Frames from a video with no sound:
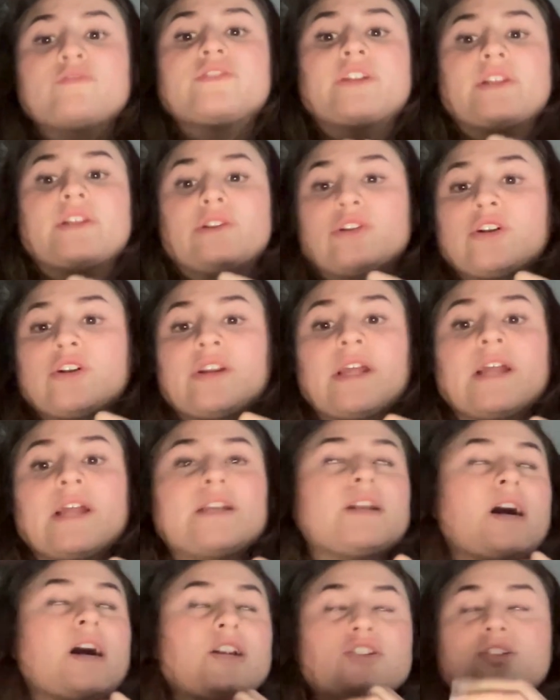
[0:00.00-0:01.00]
student
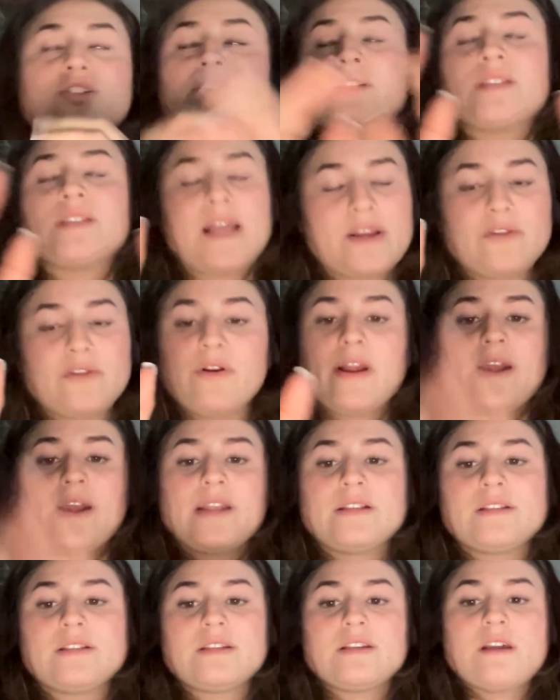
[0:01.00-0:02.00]
learning, not just assign
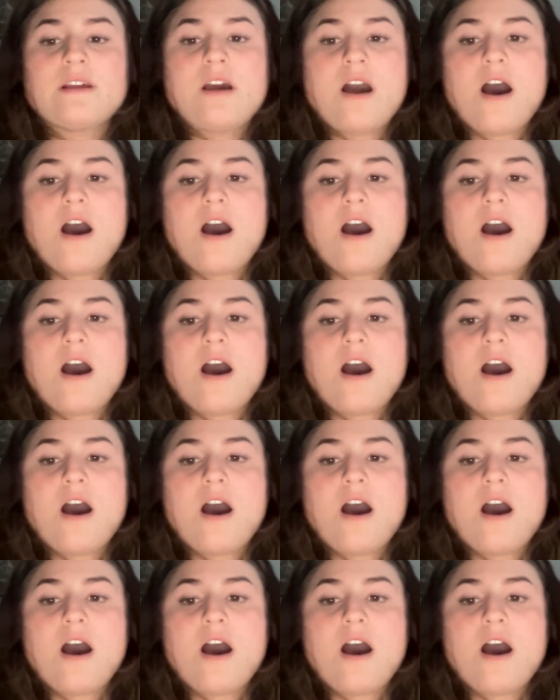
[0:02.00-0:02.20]
grades.